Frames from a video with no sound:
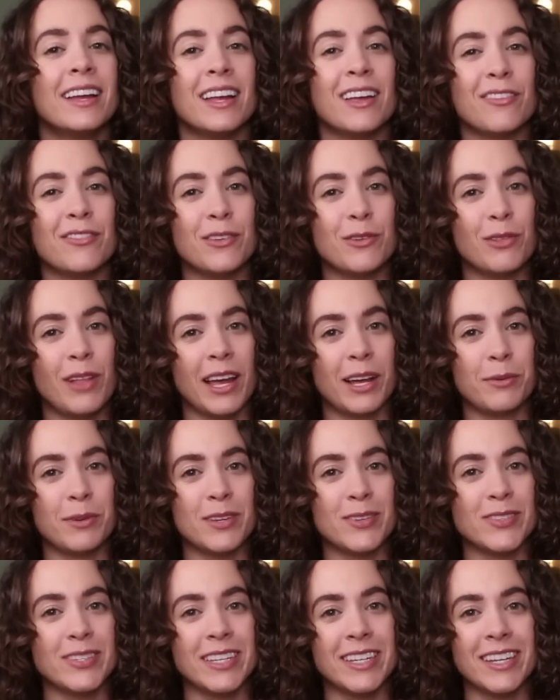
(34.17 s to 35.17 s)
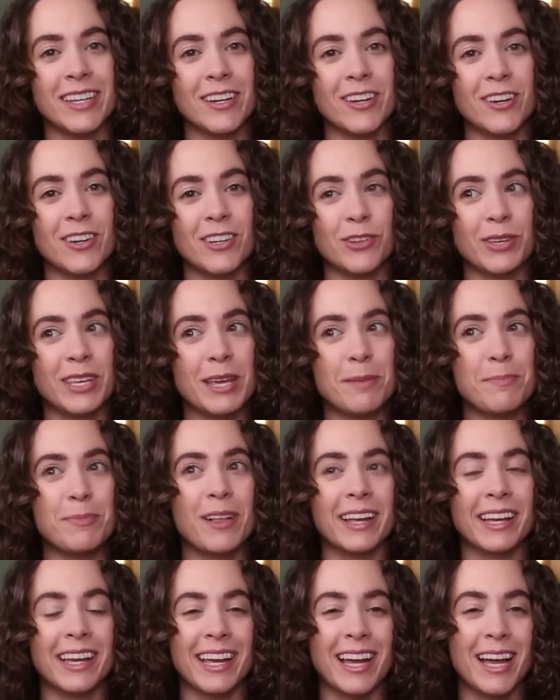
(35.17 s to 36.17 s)
If you like what you see here and you keep
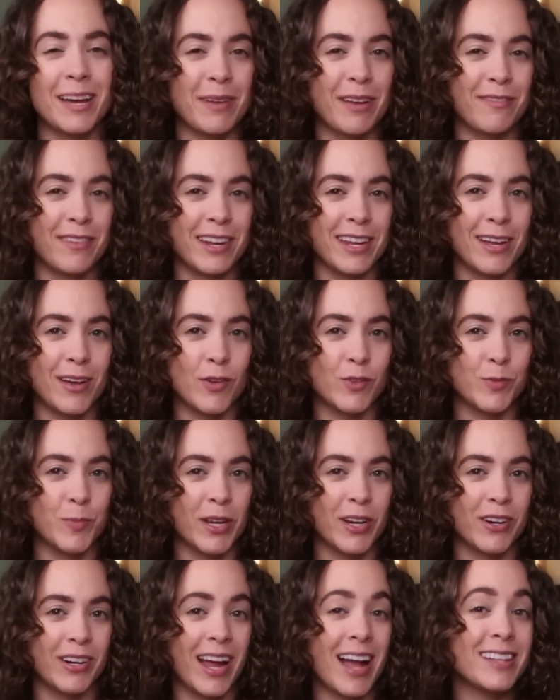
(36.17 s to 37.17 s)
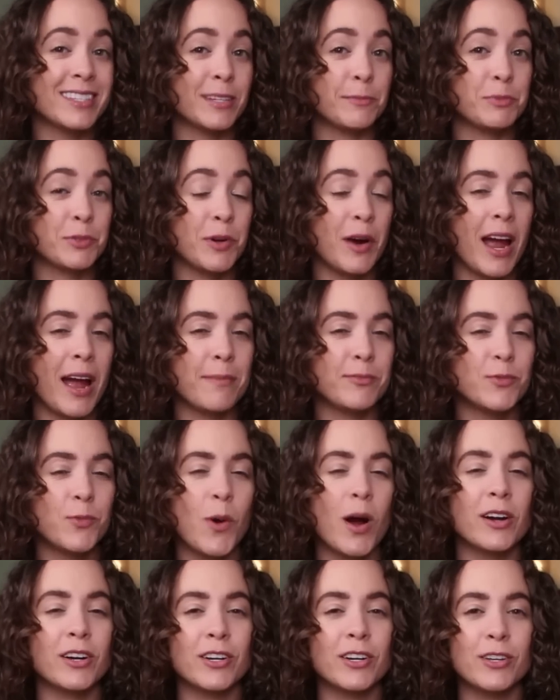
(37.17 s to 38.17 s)
clicking on my videos but you're not subscribed,
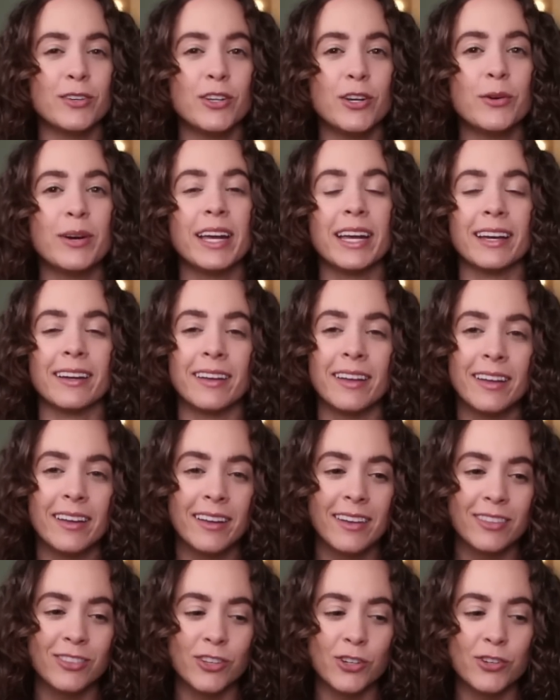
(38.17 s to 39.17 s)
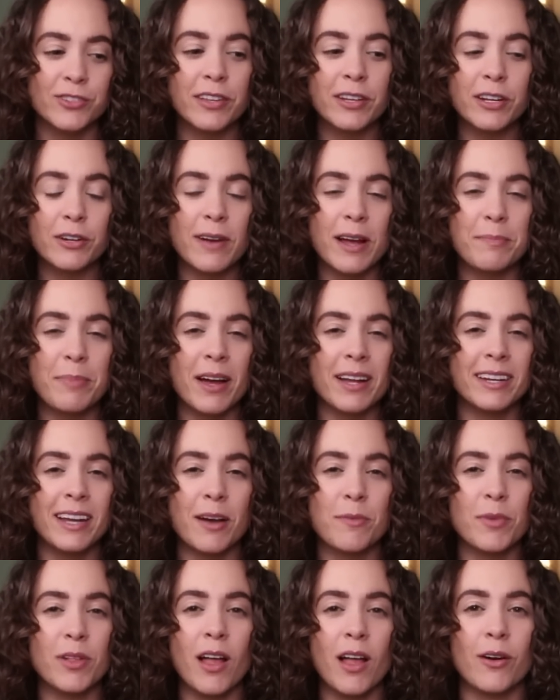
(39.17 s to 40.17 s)
what are you doing? There's a little red button
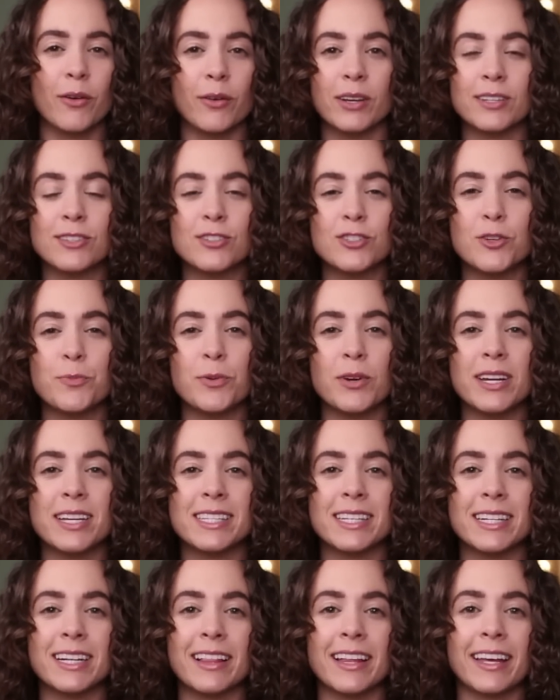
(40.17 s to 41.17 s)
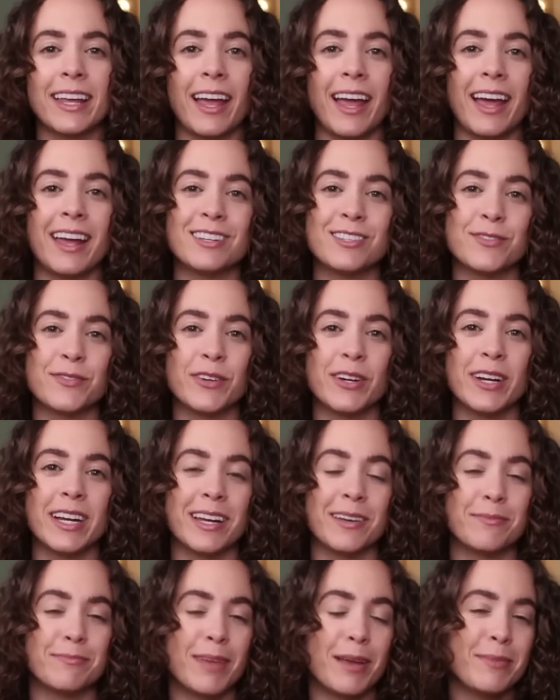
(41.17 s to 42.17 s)
down below. It's super easy to click and it's
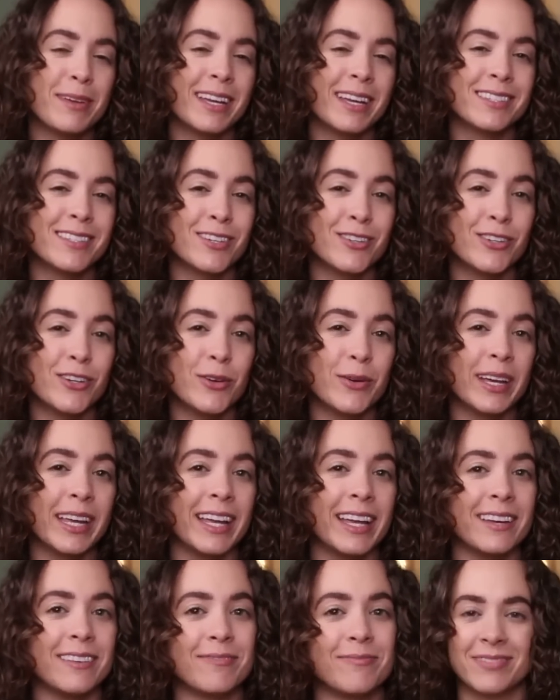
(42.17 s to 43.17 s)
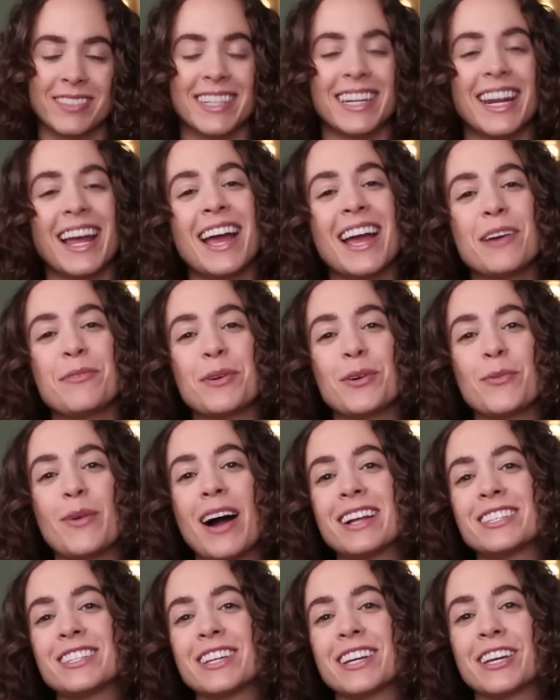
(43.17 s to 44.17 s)
free. Maybe consider doing it. Today we're
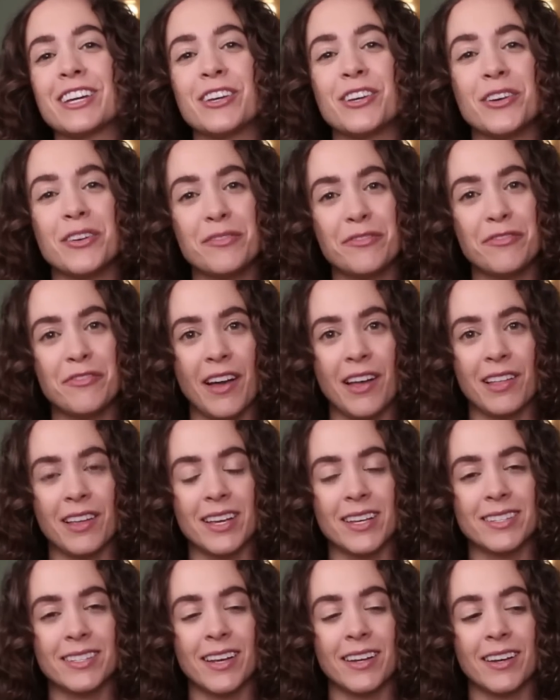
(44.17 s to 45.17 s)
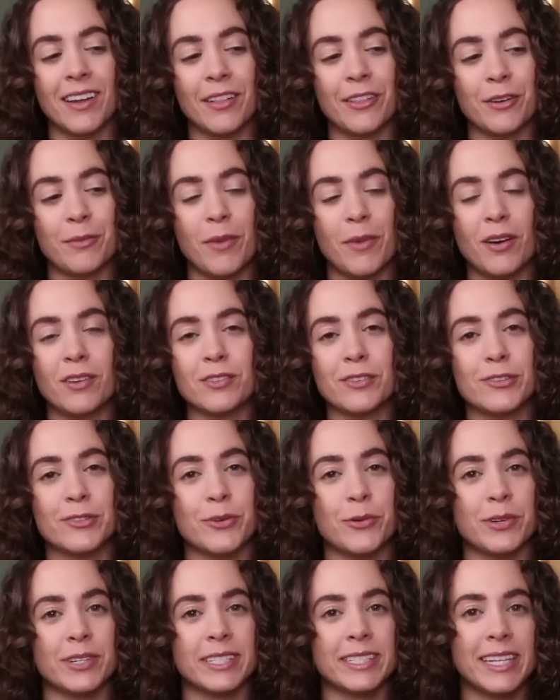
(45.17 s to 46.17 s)
watching Goodfellas, another Martin
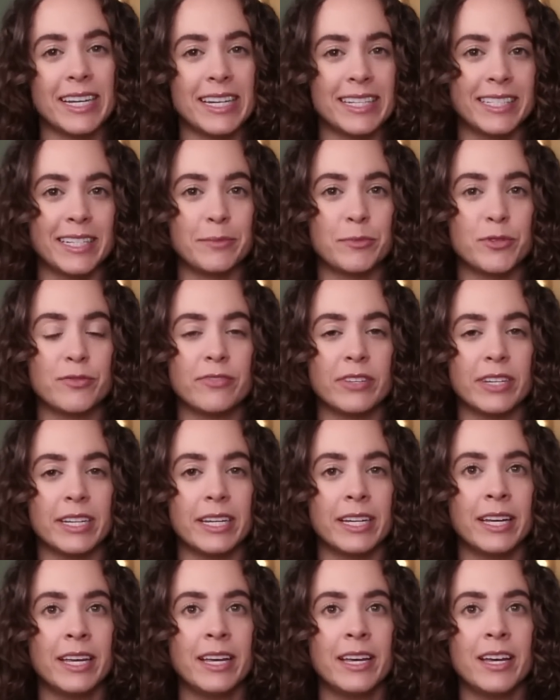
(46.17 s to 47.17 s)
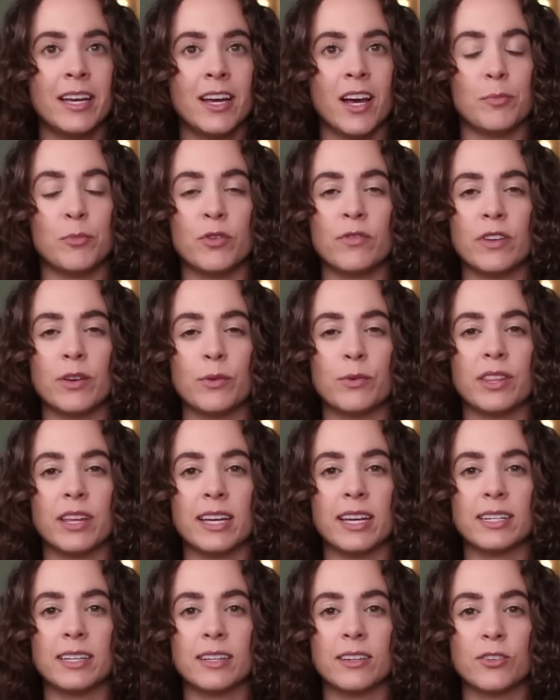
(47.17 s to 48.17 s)
Scorsese movie, a movie with
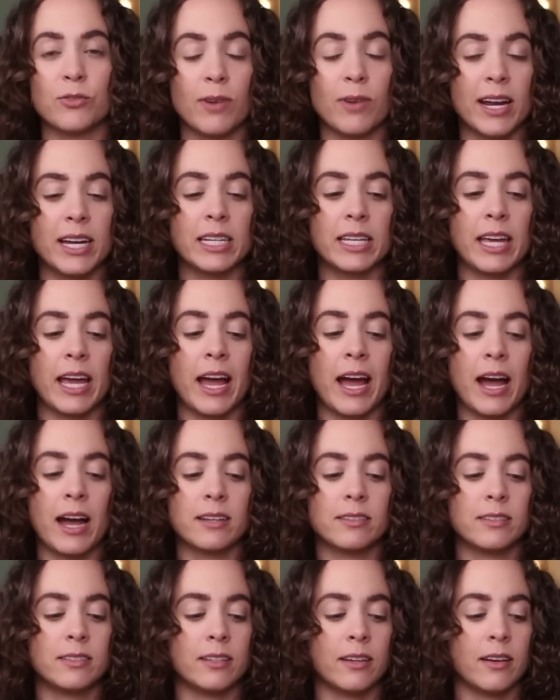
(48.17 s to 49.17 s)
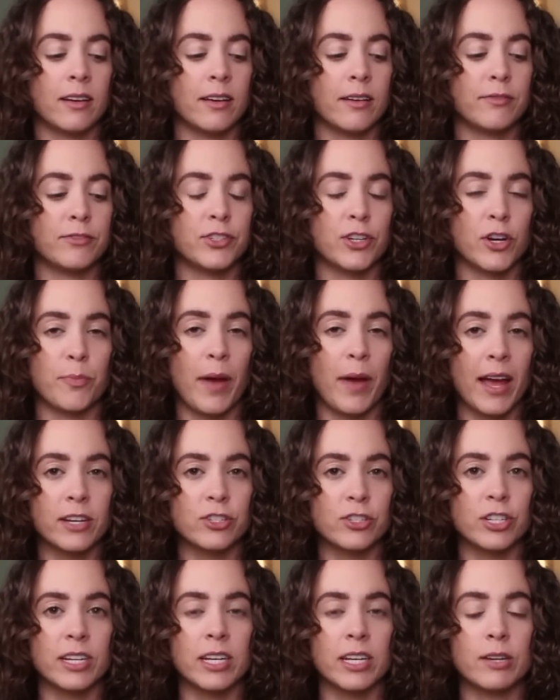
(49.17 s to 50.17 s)
a great cast of Joe
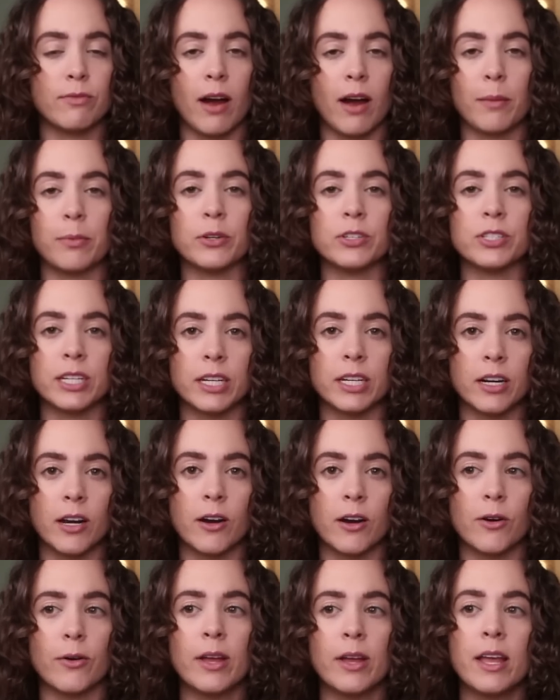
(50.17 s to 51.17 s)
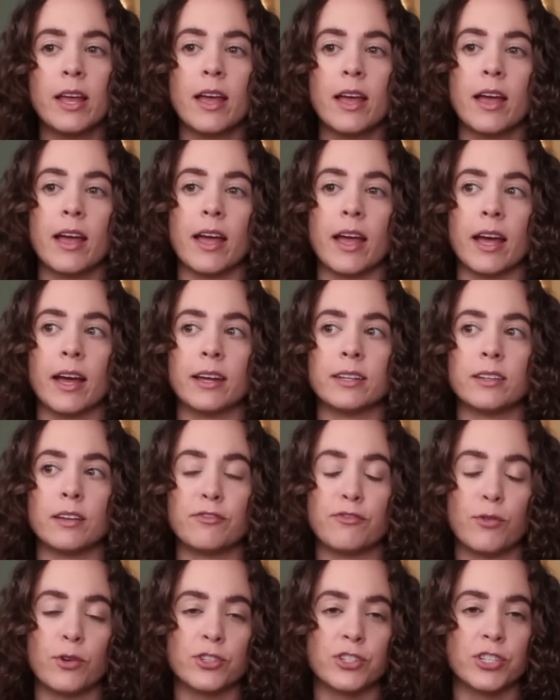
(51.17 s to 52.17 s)
Pesci, Robert De Niro, and
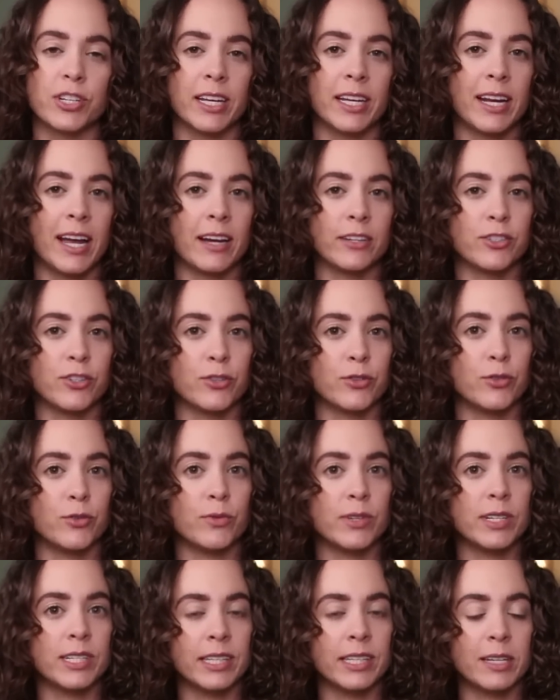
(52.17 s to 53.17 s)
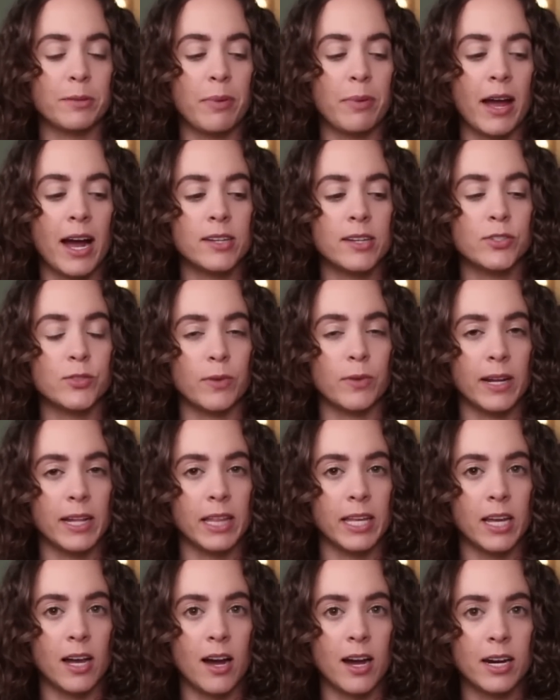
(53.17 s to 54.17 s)
unfortunately an actor who recently passed, Ray
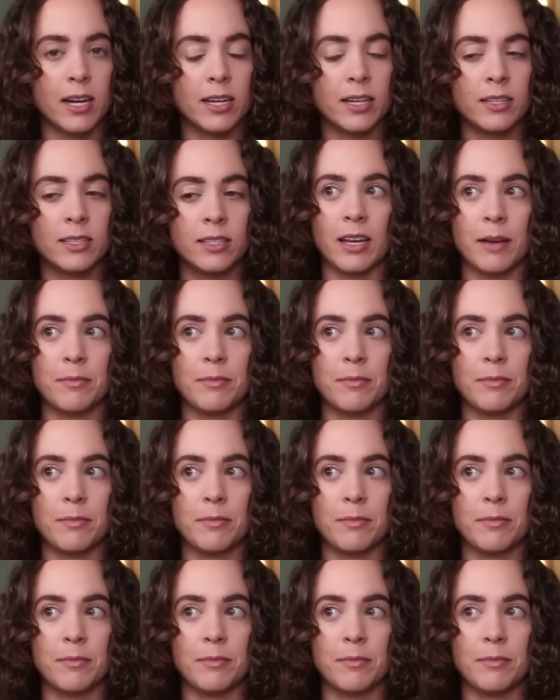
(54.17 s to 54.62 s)
Liotta.